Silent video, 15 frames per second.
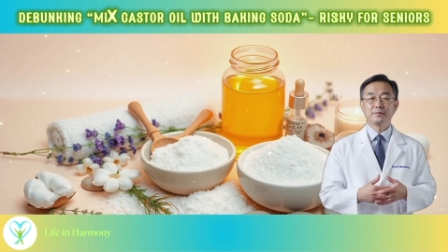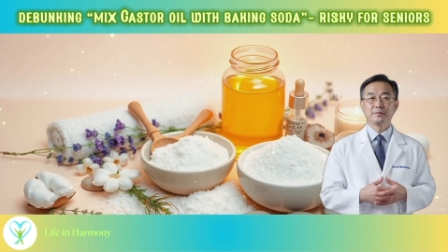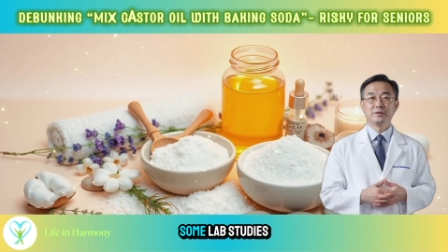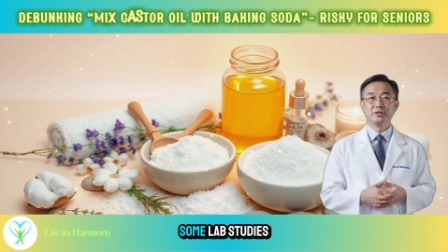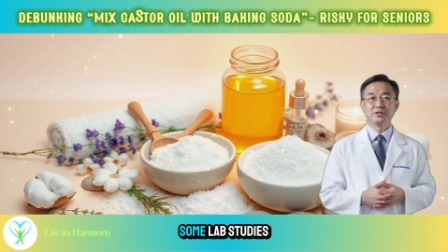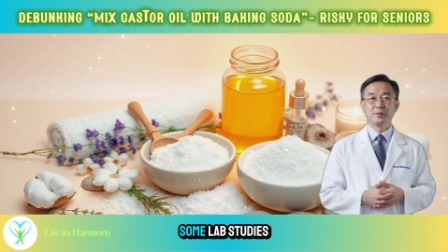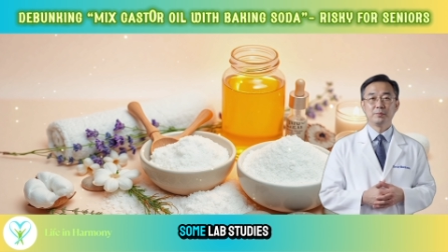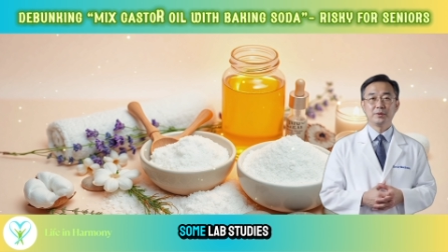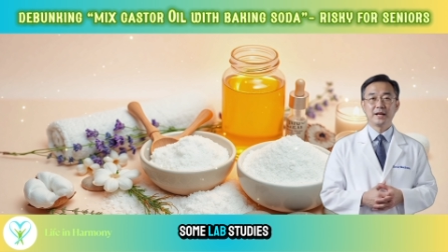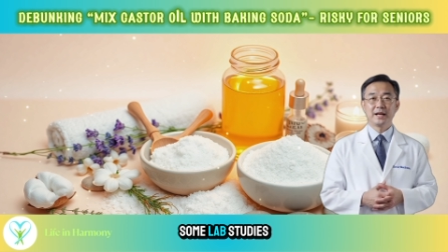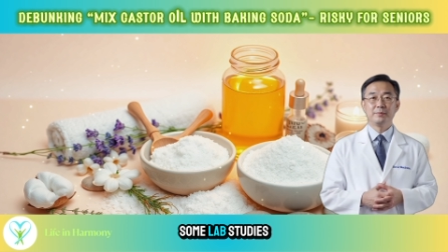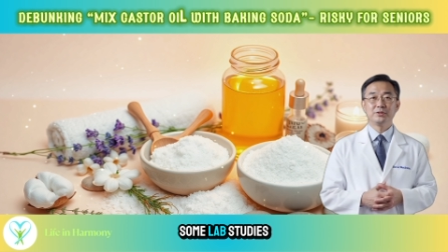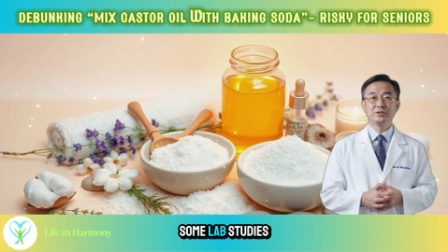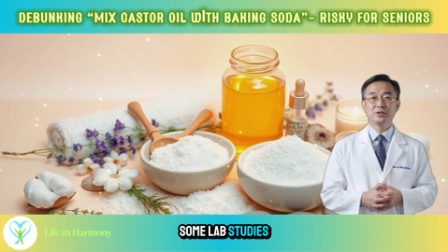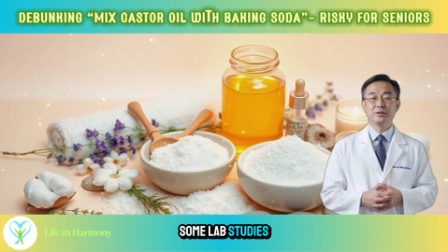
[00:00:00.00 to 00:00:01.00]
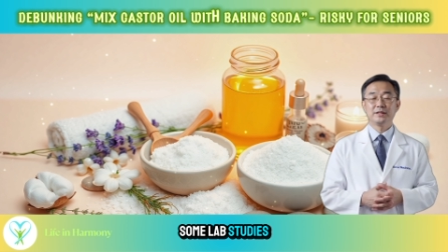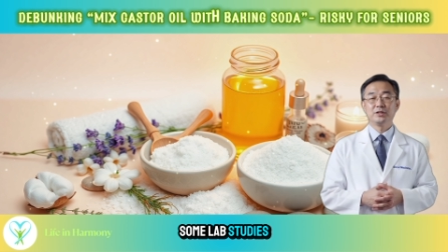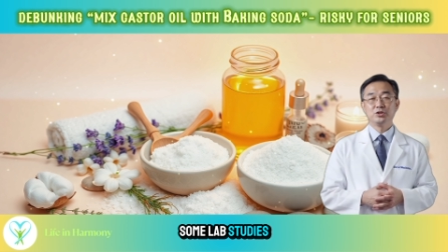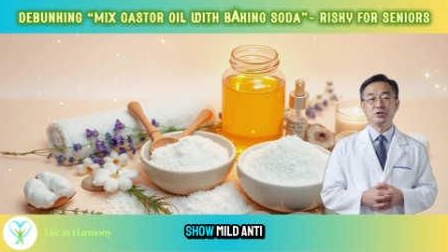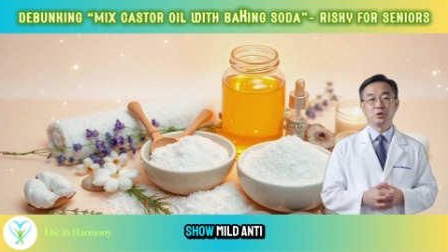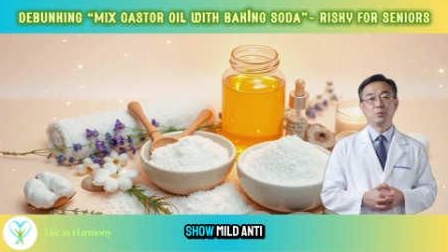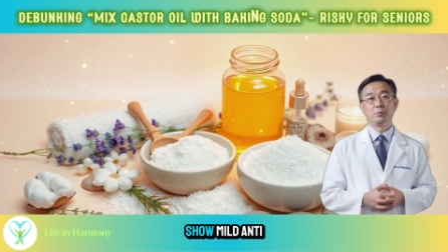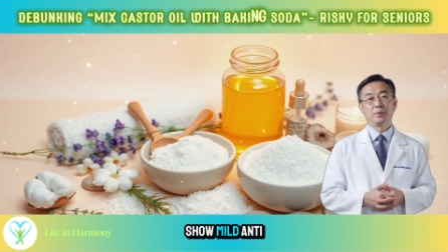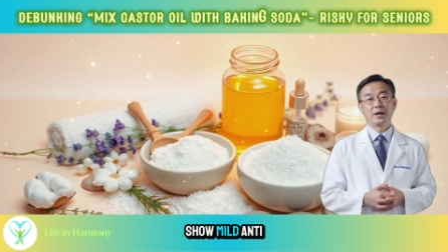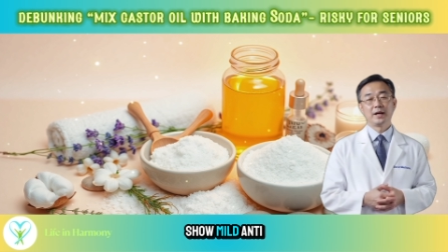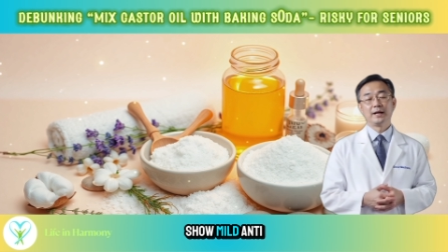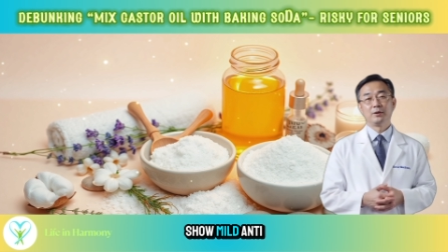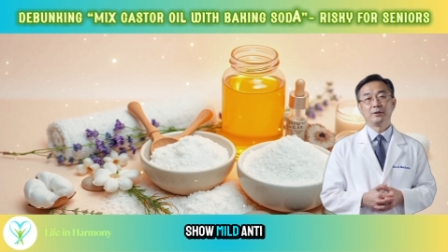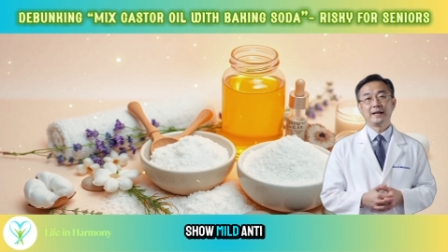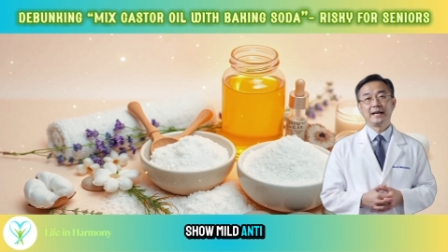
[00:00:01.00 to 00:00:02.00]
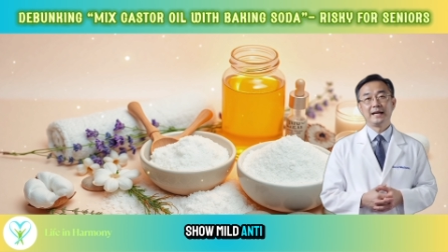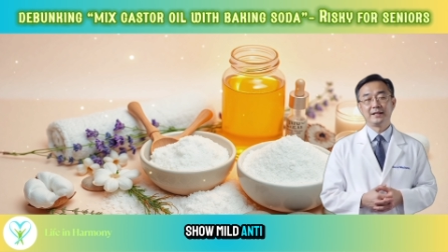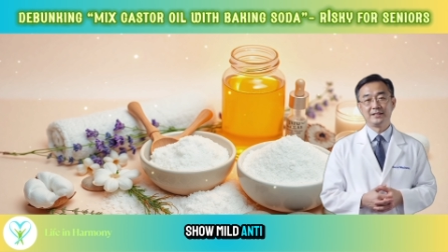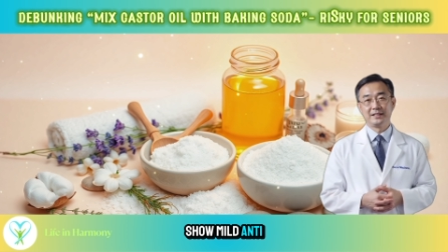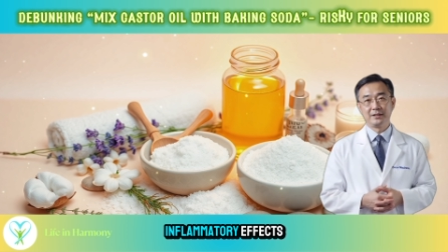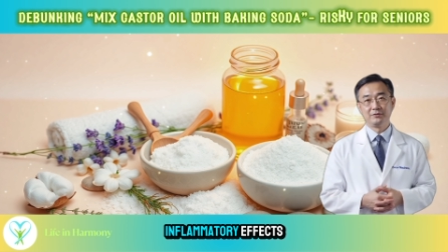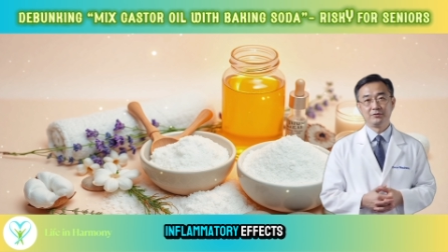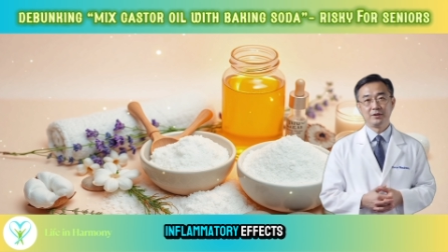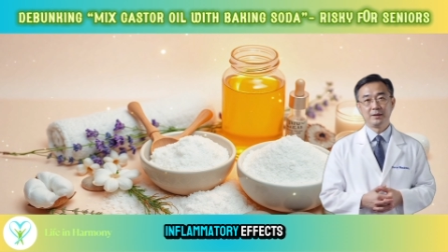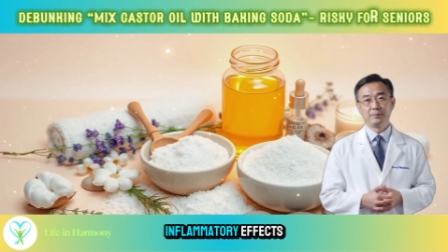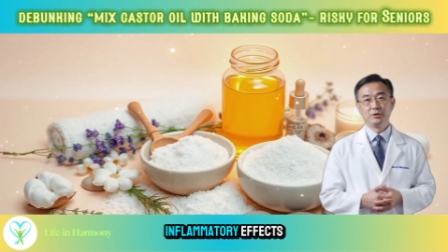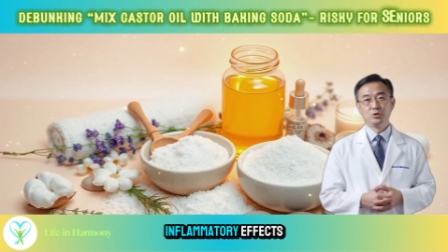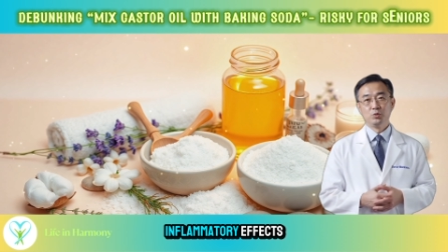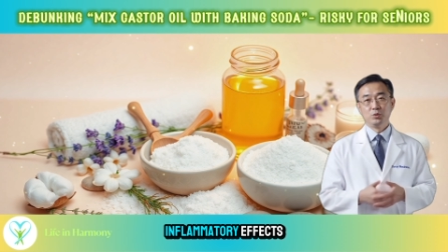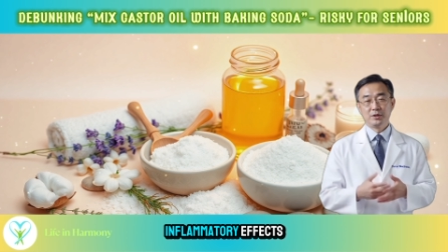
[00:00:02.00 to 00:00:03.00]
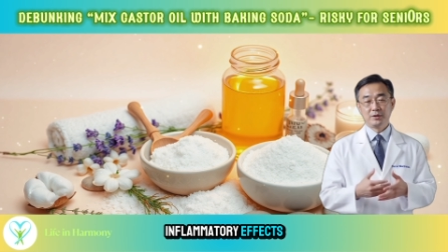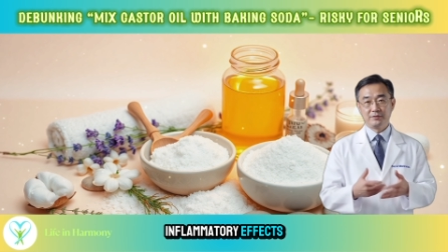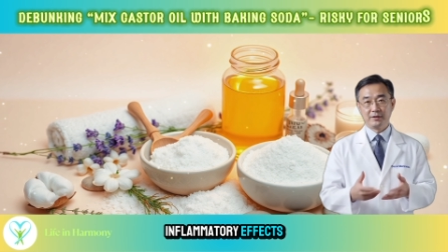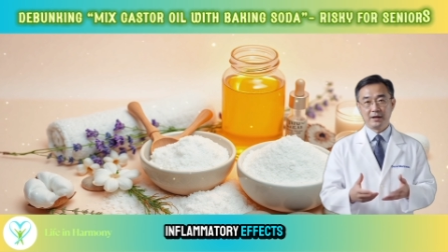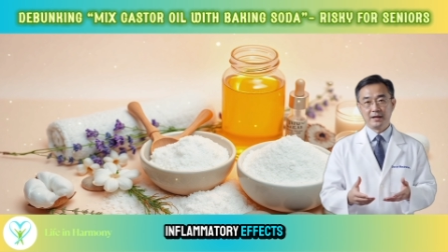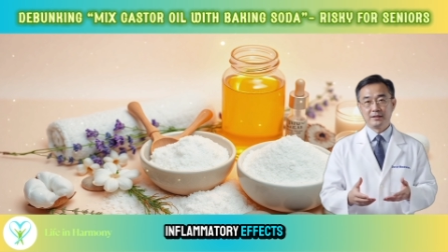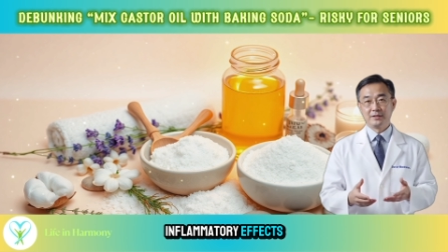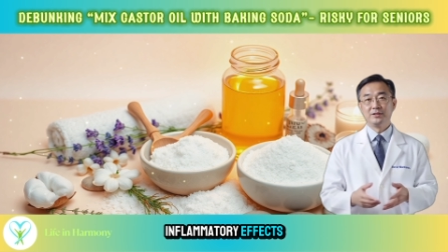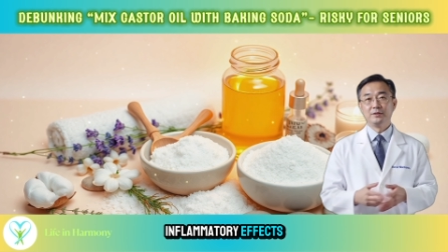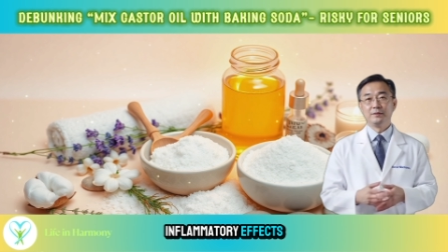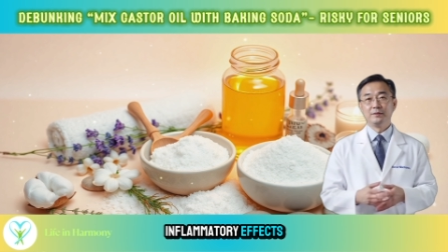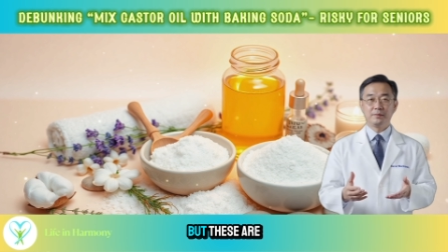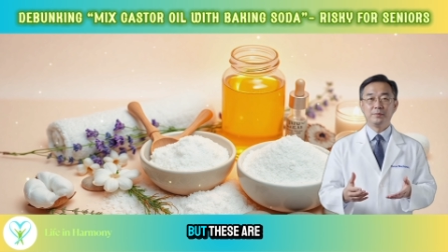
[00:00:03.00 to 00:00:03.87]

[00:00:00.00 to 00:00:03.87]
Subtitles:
Some lab studies show mild anti-inflammatory effects,